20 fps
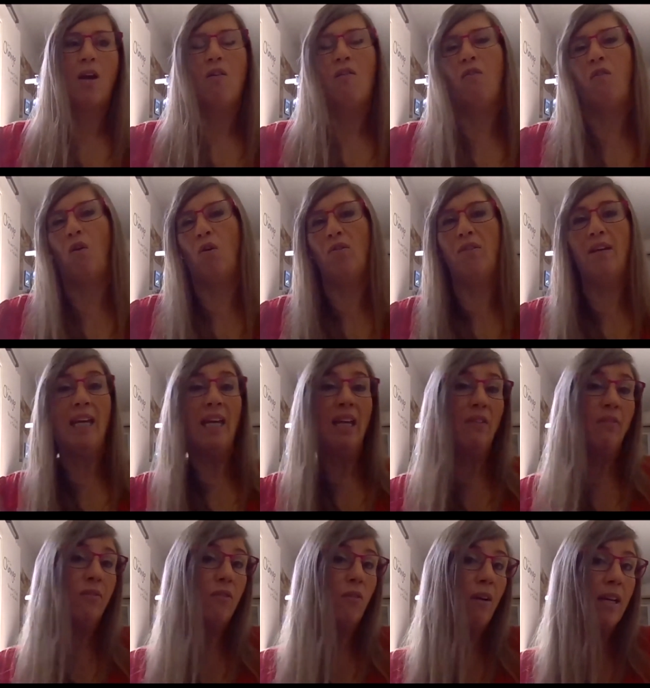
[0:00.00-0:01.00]
for the
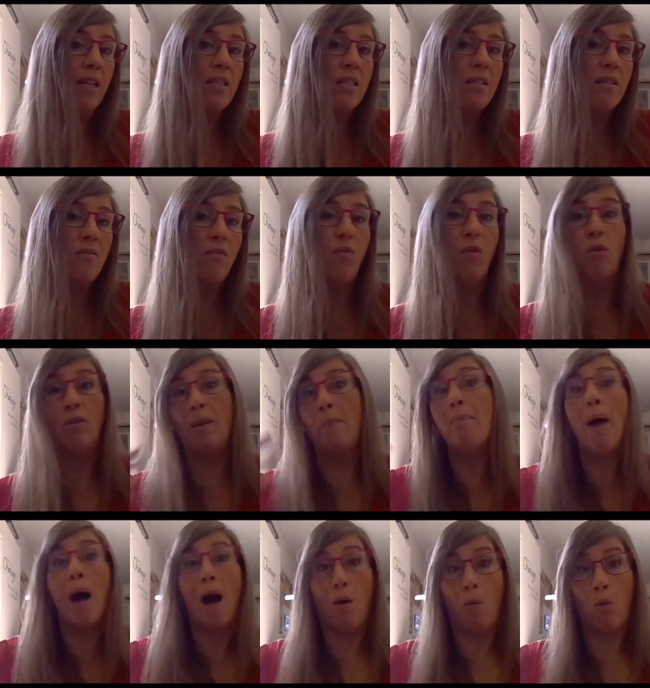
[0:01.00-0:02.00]
influence, for the
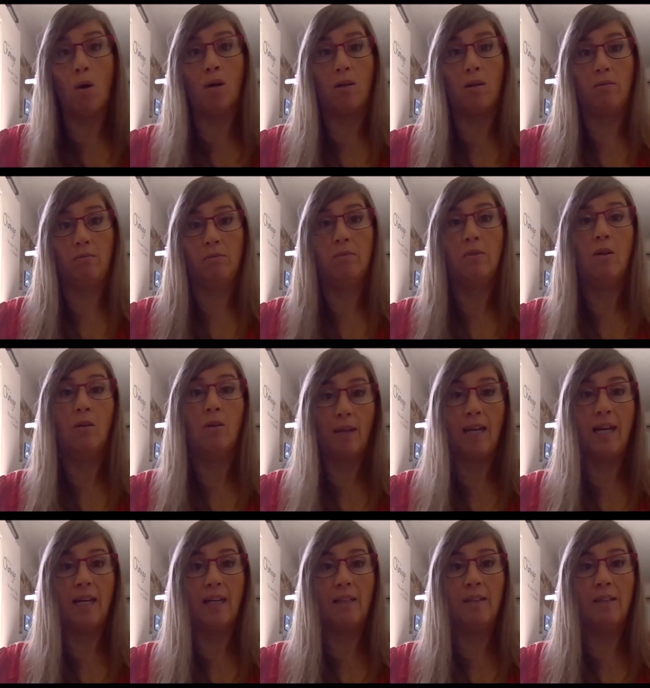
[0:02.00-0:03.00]
power,
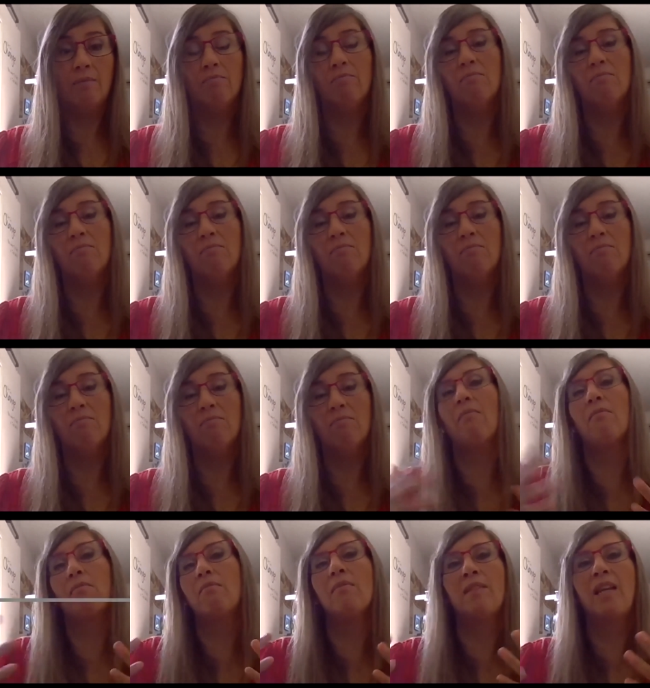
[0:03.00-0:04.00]
okay?
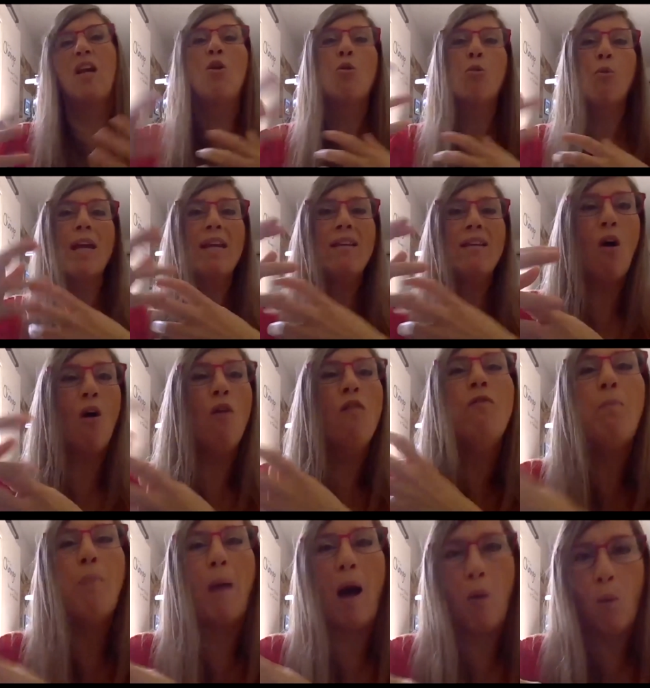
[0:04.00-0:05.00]
The greed
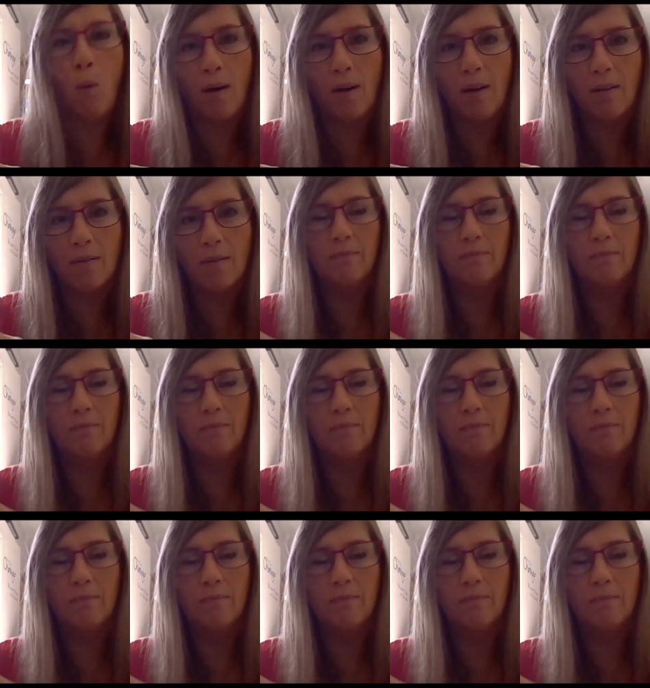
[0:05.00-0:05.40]
of power,